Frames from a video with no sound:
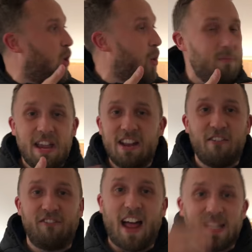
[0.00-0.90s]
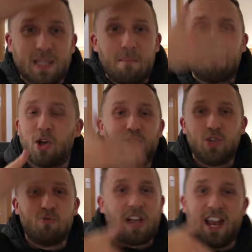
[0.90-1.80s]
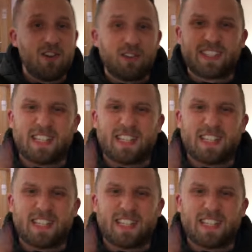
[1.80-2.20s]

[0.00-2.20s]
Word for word: call me the phantom cause you cannot